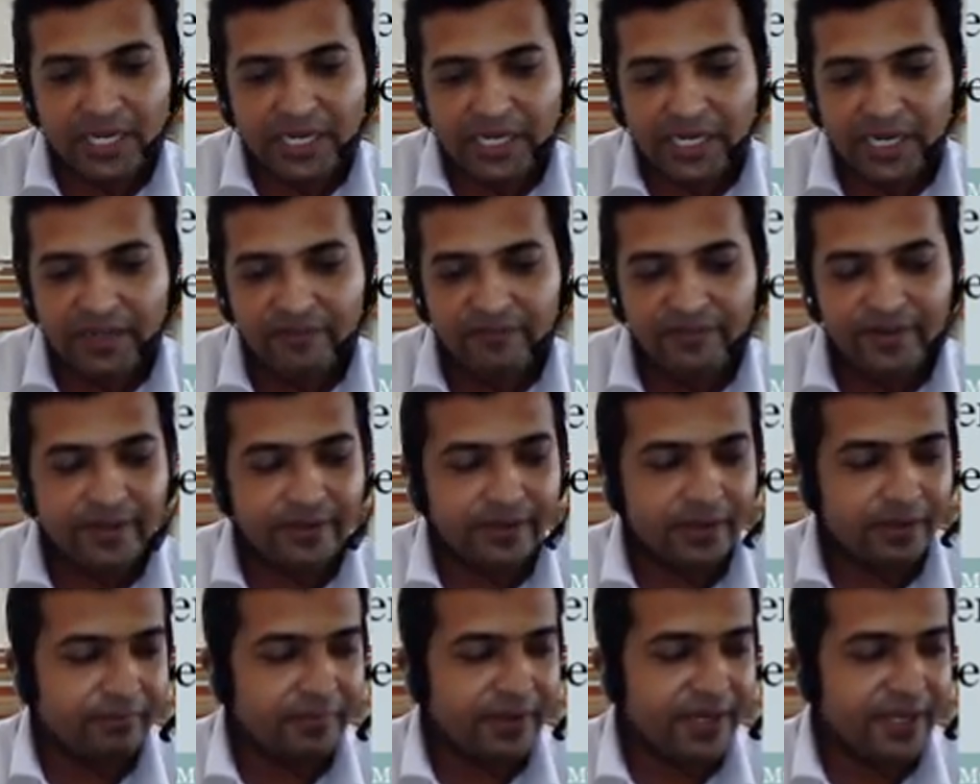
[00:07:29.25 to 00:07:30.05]

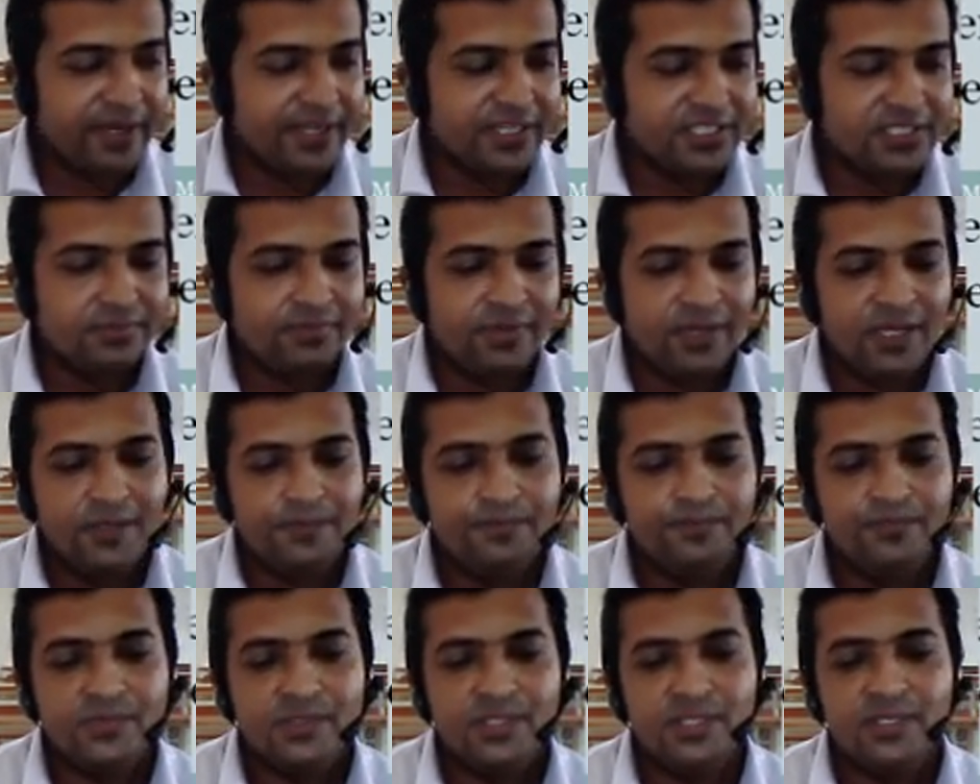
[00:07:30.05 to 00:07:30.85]
inventory managed by
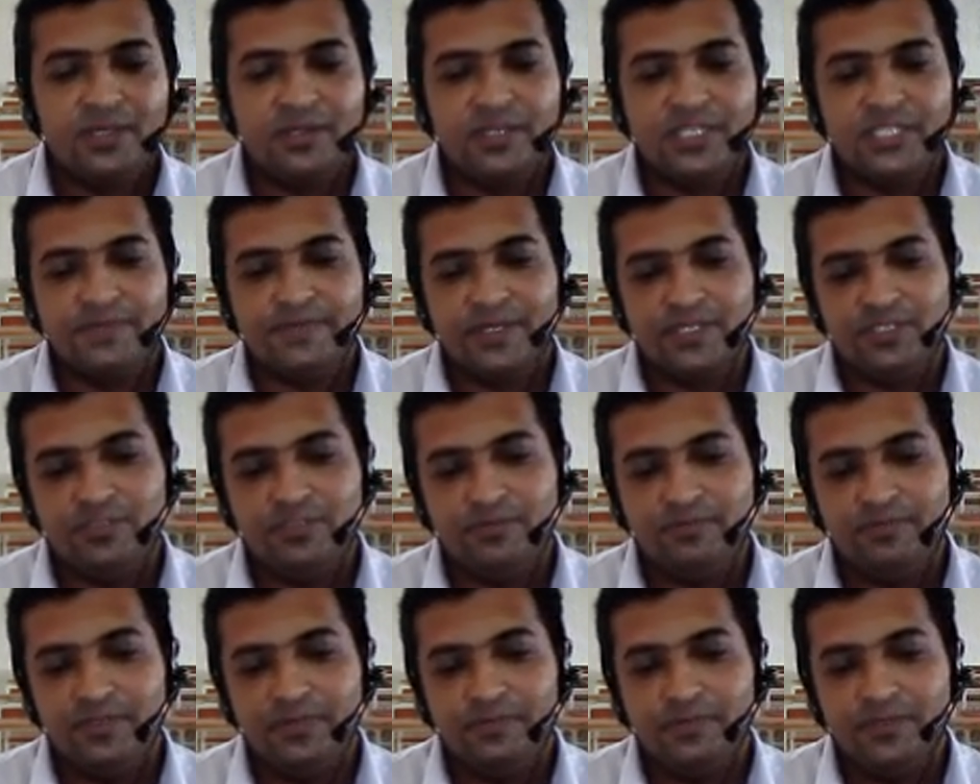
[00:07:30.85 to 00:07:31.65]
the
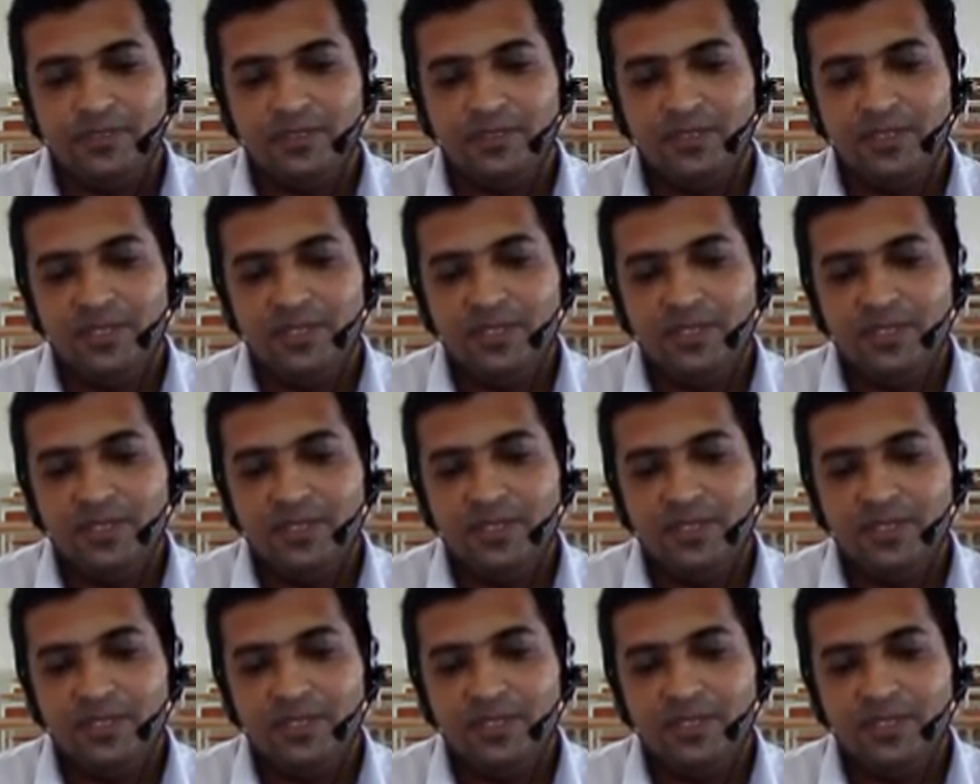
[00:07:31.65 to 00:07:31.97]
respective people.